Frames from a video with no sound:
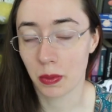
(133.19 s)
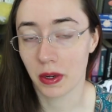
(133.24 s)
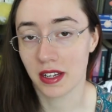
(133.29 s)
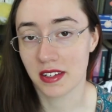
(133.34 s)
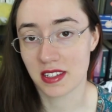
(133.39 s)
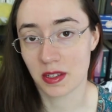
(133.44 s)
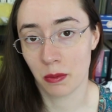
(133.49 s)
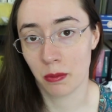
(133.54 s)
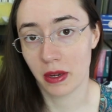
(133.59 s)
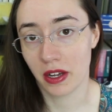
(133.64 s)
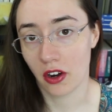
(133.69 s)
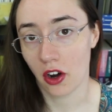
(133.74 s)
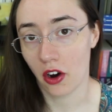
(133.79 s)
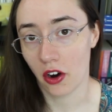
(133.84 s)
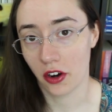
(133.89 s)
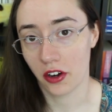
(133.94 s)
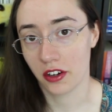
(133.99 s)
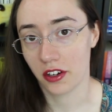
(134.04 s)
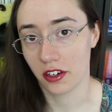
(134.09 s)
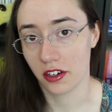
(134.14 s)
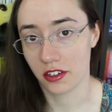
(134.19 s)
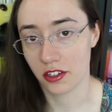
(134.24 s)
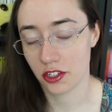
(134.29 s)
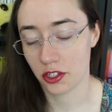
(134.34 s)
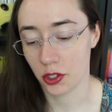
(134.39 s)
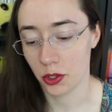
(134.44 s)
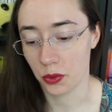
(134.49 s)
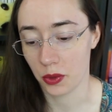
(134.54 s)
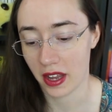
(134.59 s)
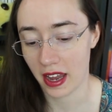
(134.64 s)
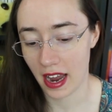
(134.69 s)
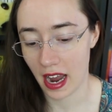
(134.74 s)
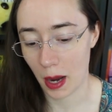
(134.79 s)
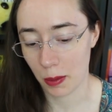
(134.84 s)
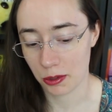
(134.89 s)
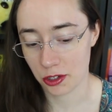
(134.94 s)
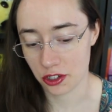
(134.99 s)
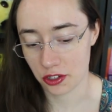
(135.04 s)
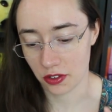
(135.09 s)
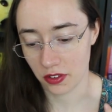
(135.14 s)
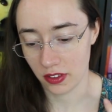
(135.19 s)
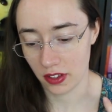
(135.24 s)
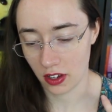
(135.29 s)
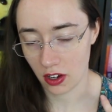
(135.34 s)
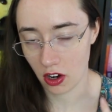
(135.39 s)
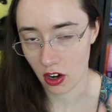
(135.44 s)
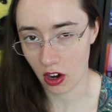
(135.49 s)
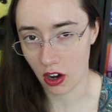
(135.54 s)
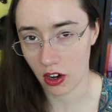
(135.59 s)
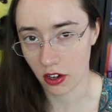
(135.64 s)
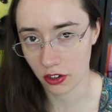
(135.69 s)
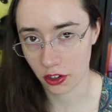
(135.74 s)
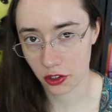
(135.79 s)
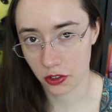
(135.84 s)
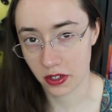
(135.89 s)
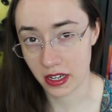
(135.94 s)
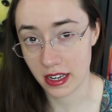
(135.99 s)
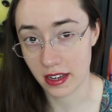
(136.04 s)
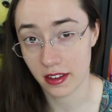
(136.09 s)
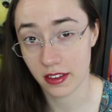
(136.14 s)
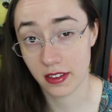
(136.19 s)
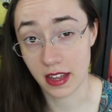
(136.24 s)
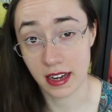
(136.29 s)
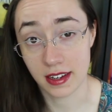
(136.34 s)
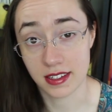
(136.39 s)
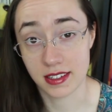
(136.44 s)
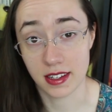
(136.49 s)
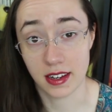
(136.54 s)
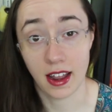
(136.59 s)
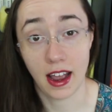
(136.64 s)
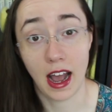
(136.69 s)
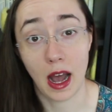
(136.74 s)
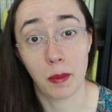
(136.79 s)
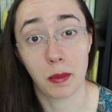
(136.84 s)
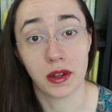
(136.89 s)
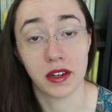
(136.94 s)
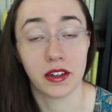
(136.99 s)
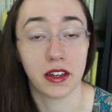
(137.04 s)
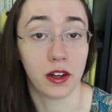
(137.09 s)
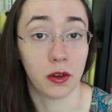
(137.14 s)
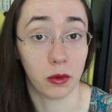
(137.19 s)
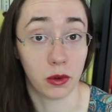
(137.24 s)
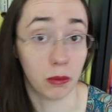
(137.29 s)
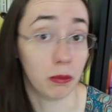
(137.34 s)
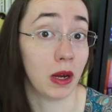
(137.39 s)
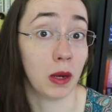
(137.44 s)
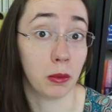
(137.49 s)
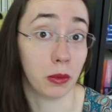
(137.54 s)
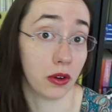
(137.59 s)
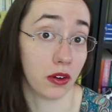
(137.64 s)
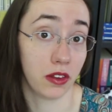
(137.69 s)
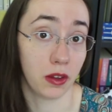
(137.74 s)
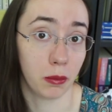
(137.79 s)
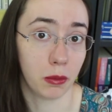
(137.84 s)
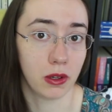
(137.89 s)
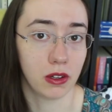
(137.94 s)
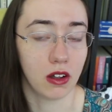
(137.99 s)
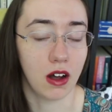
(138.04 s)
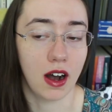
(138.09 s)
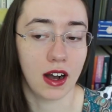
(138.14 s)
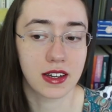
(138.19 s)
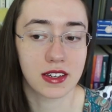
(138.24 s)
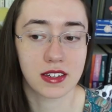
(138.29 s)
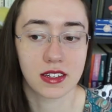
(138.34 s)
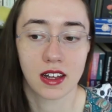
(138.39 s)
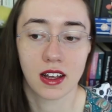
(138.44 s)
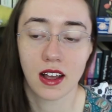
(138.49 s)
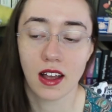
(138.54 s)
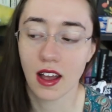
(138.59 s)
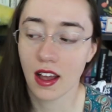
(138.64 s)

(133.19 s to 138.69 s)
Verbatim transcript: but it's a bit harder to capture the concrete things that happened and remember the plot.